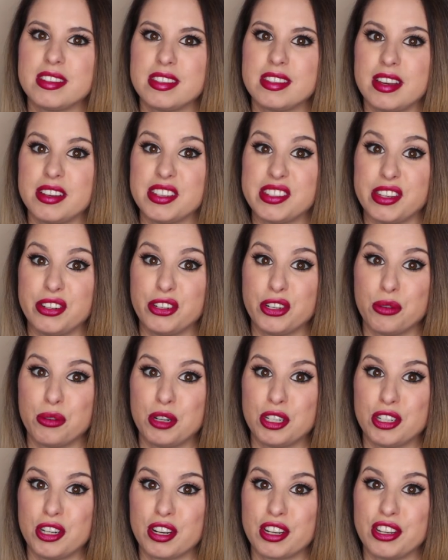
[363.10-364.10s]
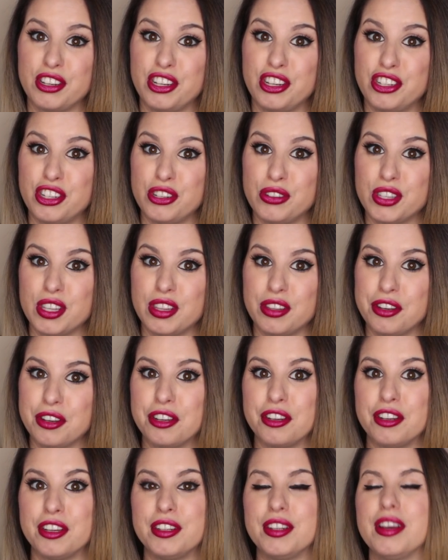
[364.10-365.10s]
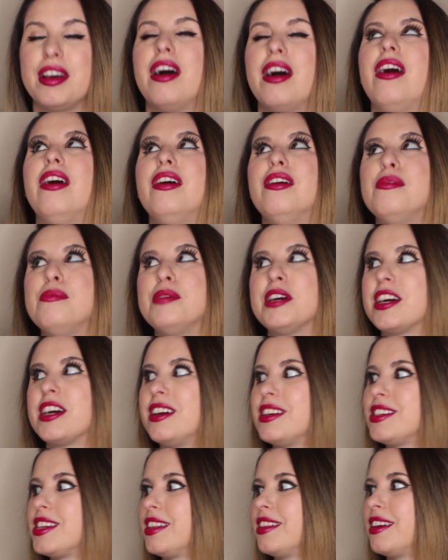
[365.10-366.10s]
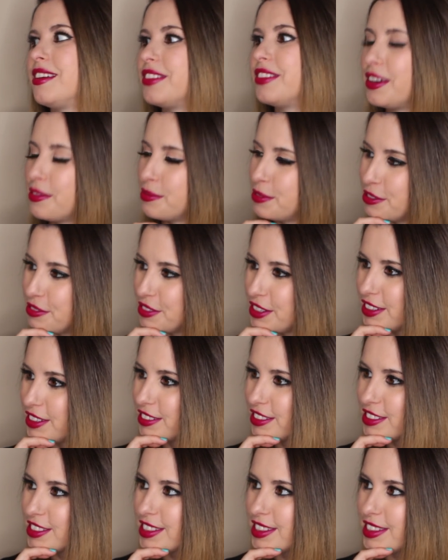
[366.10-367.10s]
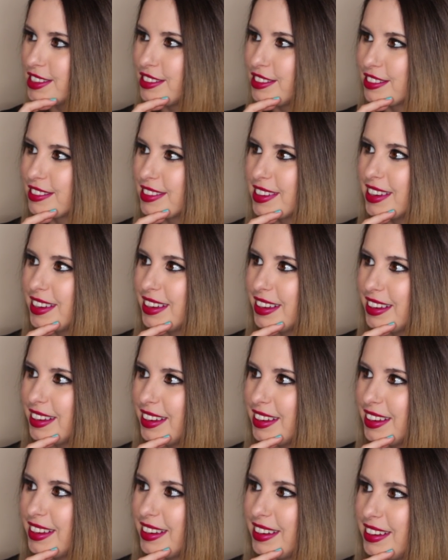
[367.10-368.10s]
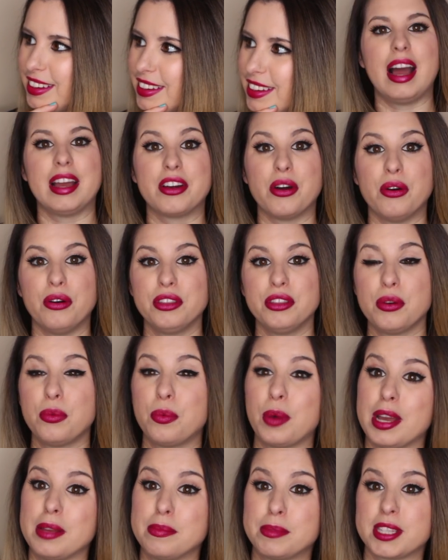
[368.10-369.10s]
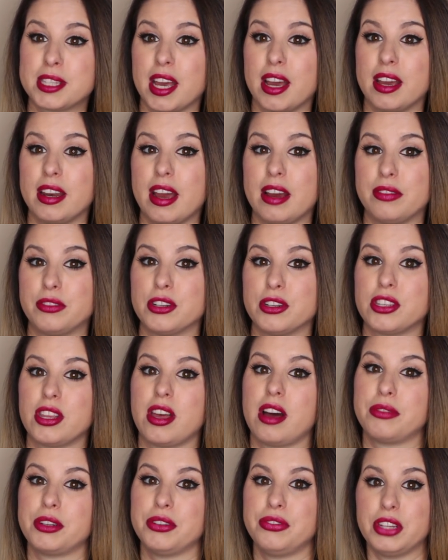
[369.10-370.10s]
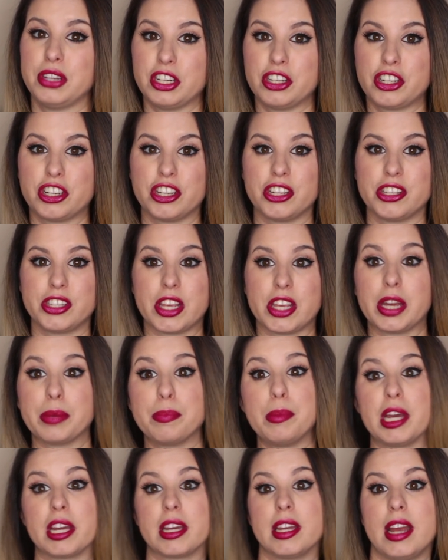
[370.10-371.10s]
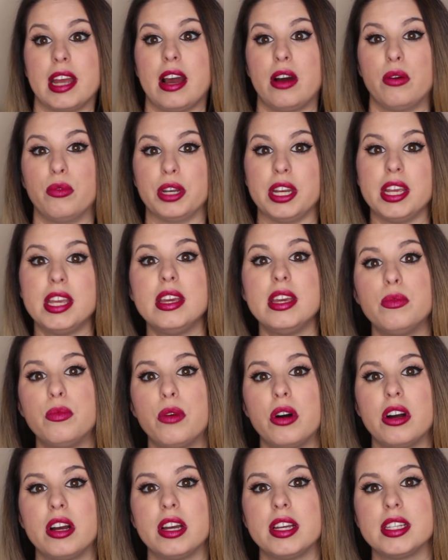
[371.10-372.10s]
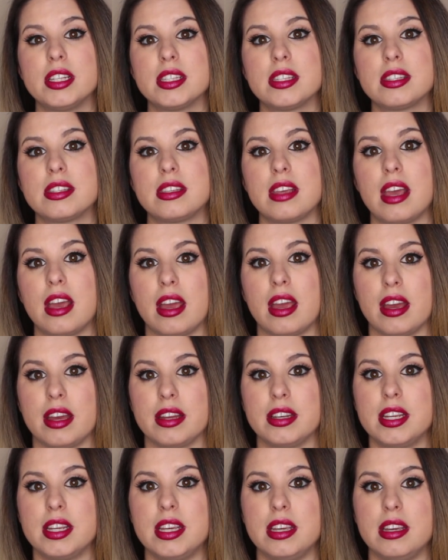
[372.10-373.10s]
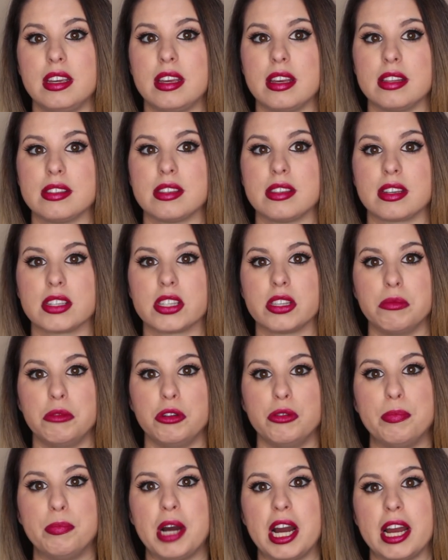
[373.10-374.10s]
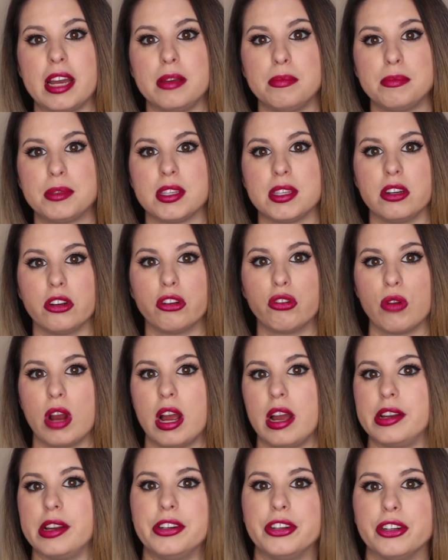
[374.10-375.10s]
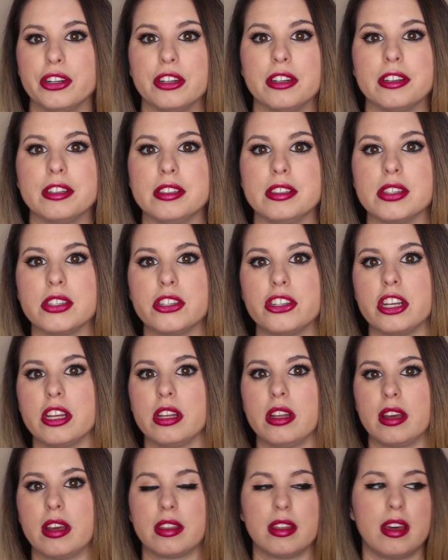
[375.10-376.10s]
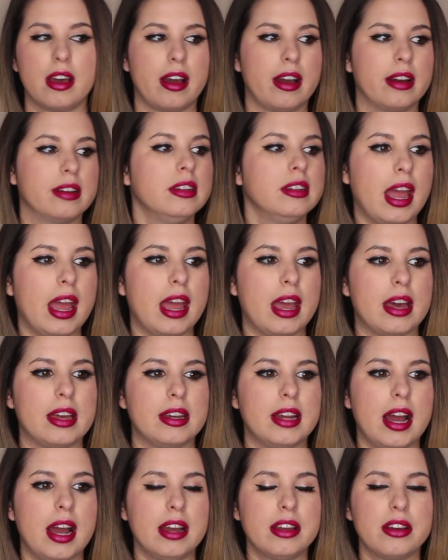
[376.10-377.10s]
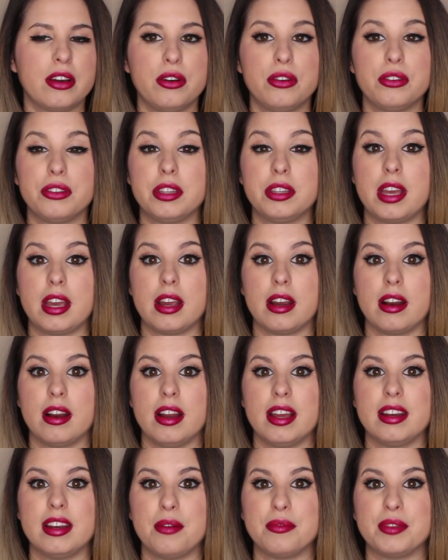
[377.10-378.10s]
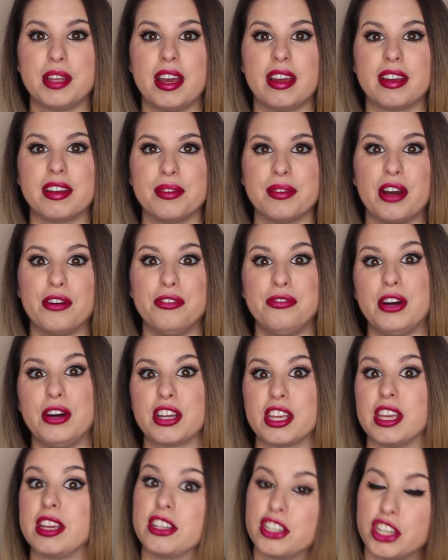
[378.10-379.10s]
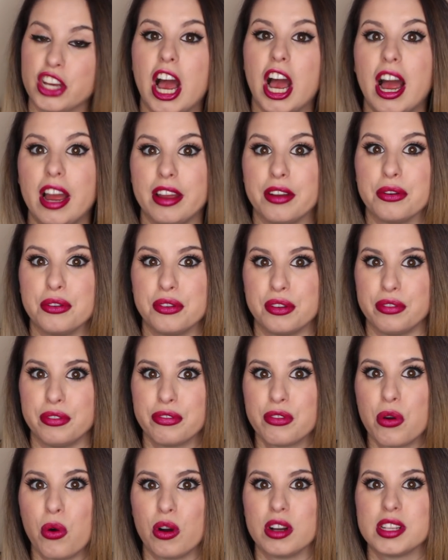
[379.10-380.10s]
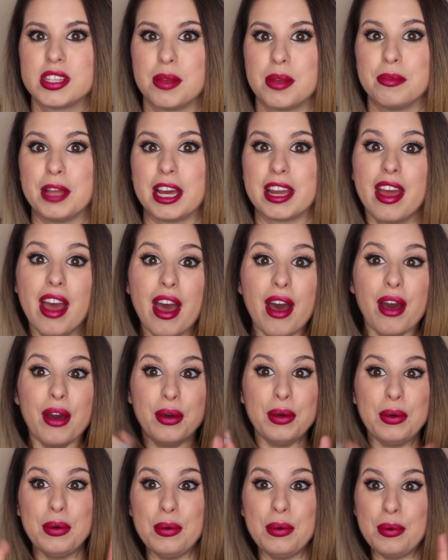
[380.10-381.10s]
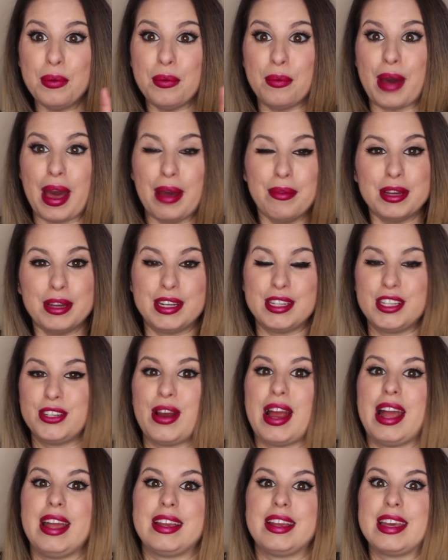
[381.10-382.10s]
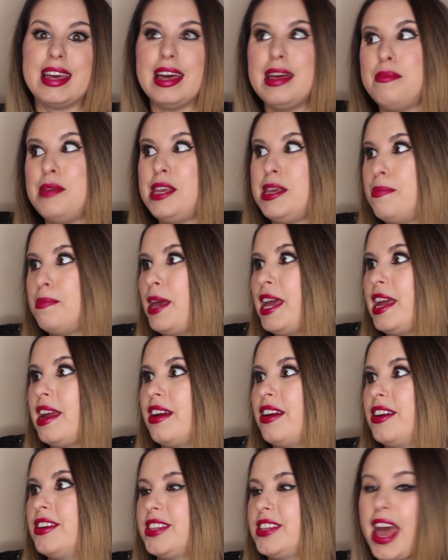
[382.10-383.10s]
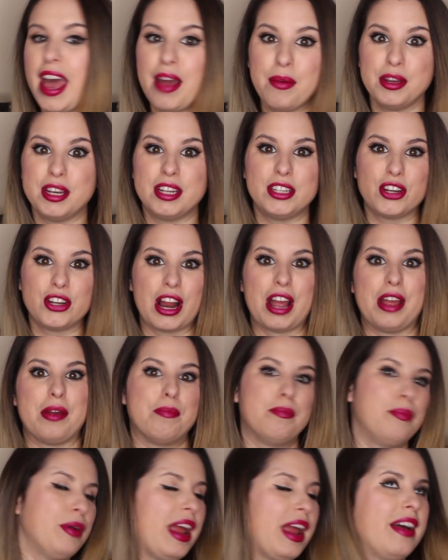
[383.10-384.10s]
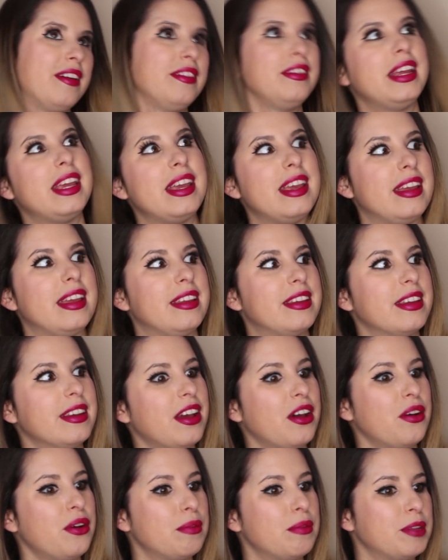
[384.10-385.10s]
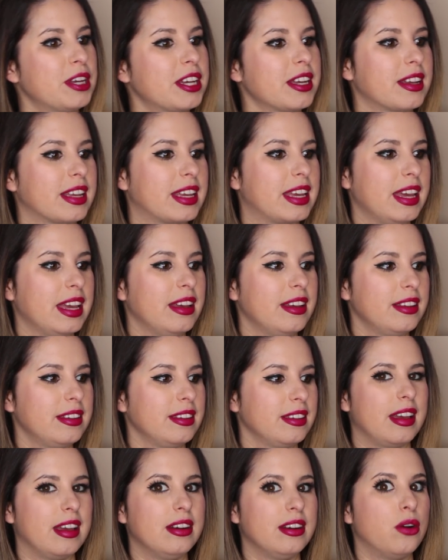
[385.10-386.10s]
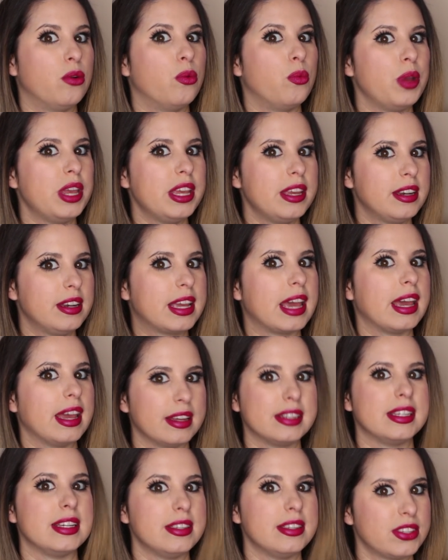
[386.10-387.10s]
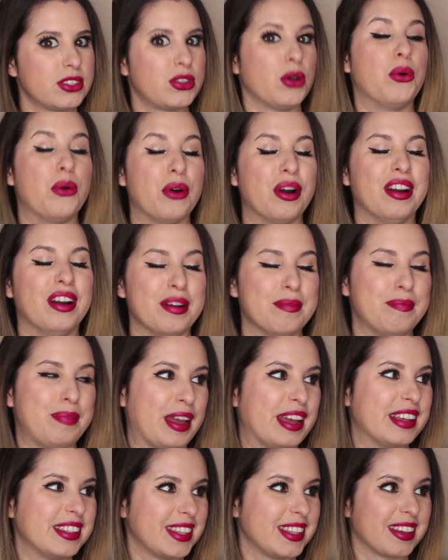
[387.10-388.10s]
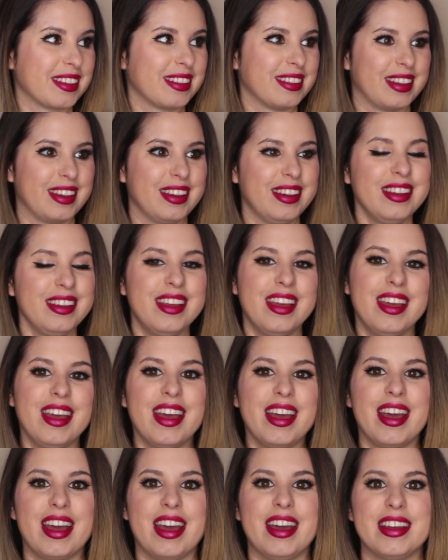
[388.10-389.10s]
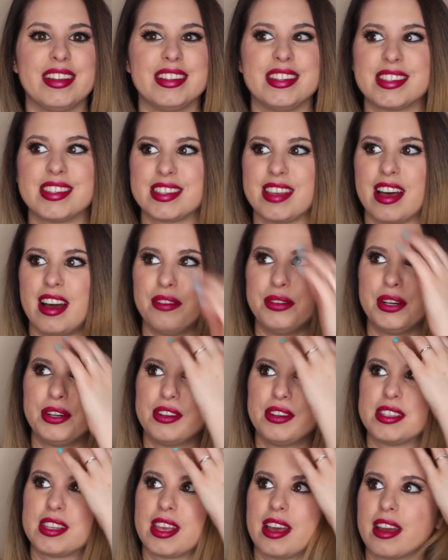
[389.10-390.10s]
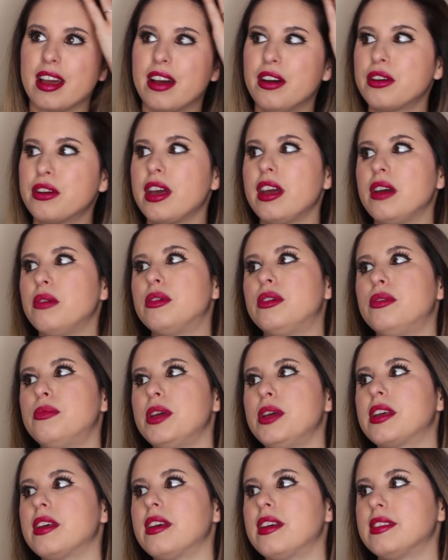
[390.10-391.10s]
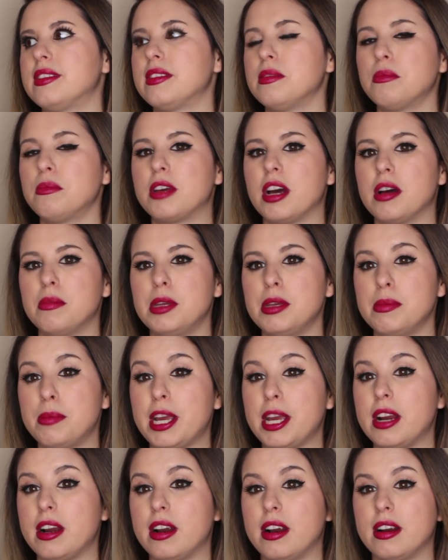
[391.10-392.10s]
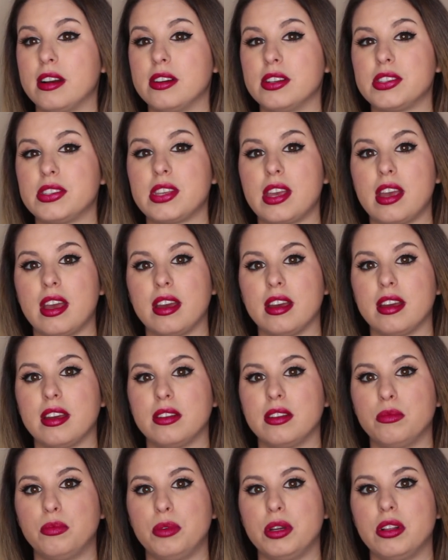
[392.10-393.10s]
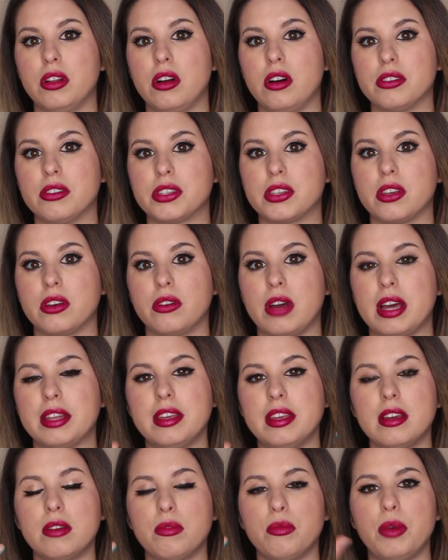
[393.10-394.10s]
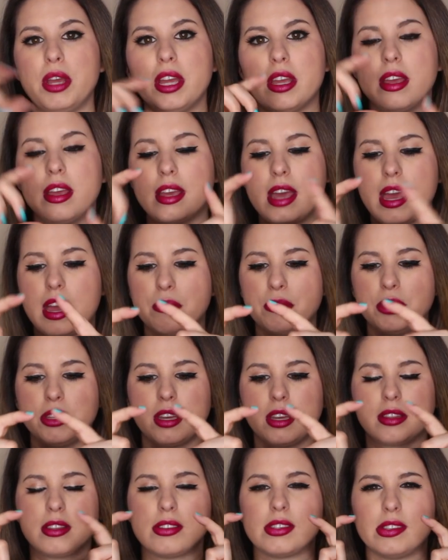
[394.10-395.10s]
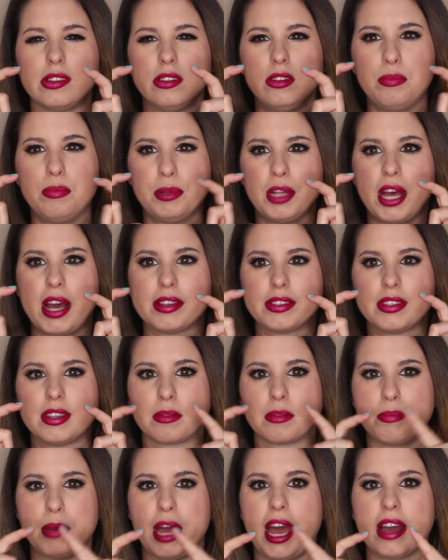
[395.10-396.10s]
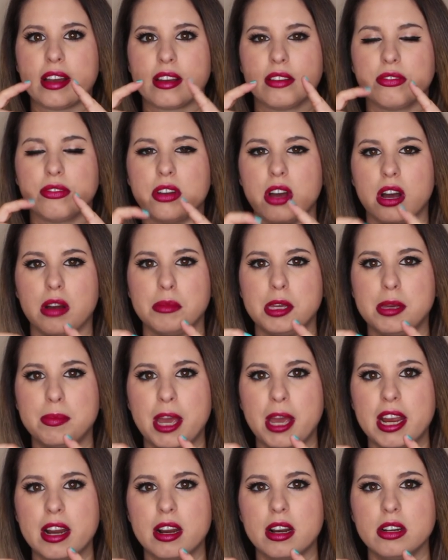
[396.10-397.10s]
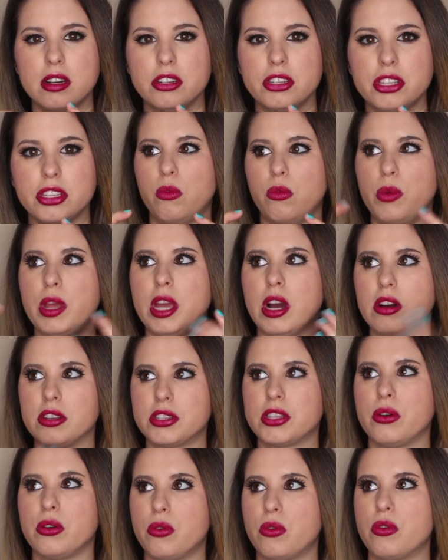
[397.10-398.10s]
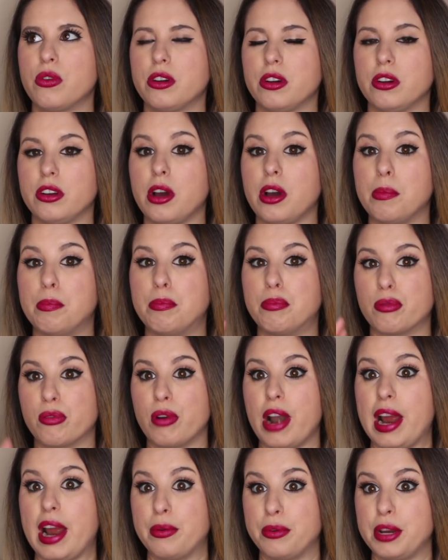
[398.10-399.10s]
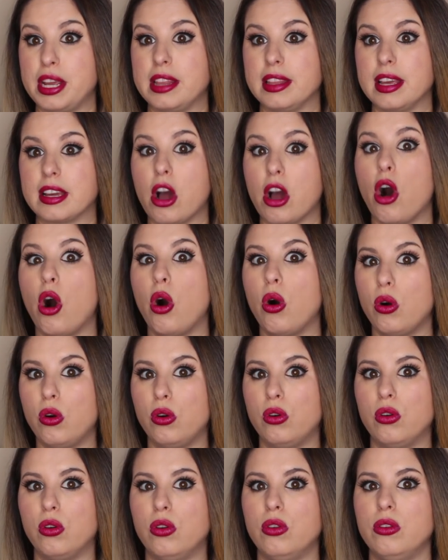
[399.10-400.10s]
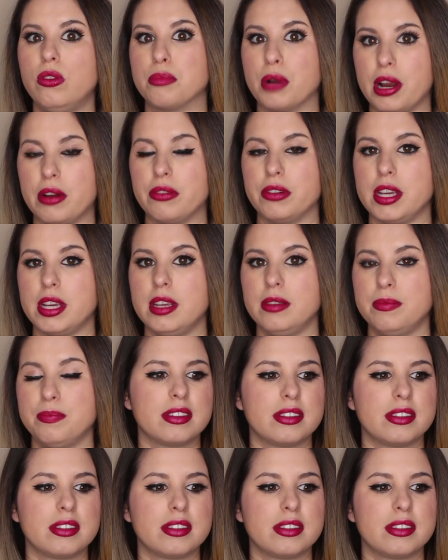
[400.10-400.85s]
to South Central while drinking your juice in the hood. Oh my gosh, I love that movie. It was so good. I go on the website after Slava finishes like picking out what he wants and he gets like some new pipes and a grinder and shit like that. And I go on there and I'm like a fucking child, of course. I'm like, ooh, I want to try gummy bears. I want to try a brownie. You know, I'm like a kid in a weed candy store basically. And Slavo was like, okay, well, we can get some gummy bears and we'll also, I think we it came with like this little plastic pack of gummy bears. We also ordered a brownie, like a whole brownie